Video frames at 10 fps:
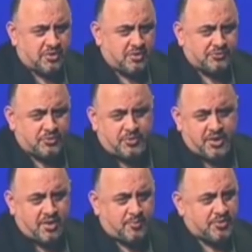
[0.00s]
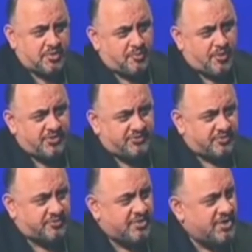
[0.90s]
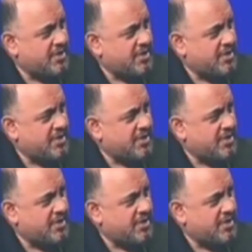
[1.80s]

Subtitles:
the culture plate up with an abrasive,